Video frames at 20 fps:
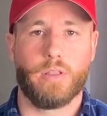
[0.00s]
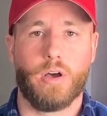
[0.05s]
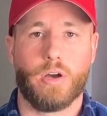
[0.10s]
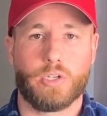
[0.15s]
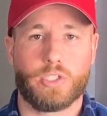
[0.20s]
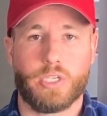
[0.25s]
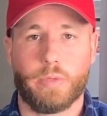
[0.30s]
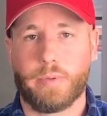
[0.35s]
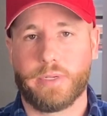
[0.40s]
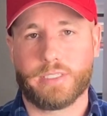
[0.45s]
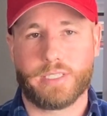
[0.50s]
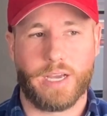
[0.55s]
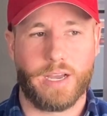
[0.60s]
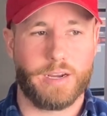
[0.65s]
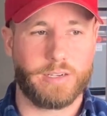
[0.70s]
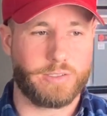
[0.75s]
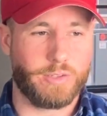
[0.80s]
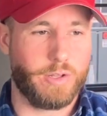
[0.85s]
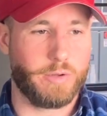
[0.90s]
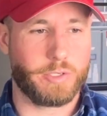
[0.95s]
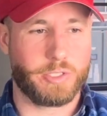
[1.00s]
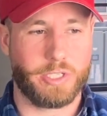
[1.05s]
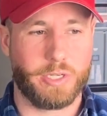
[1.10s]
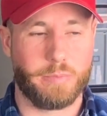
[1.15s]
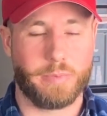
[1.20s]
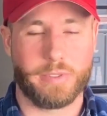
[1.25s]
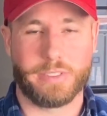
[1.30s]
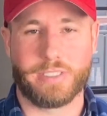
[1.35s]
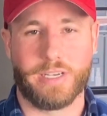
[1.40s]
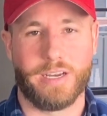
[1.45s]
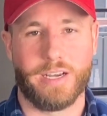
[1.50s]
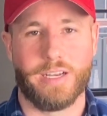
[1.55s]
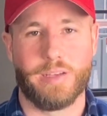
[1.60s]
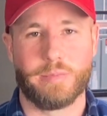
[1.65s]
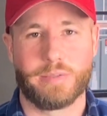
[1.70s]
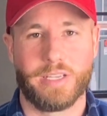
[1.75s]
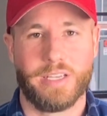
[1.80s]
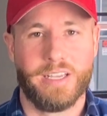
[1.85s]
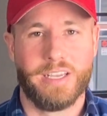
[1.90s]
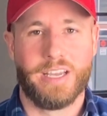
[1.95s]
long shipping times,
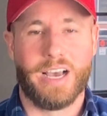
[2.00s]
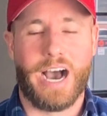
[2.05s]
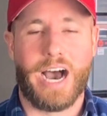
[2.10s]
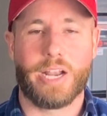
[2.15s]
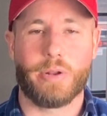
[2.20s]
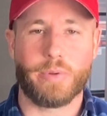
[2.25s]
how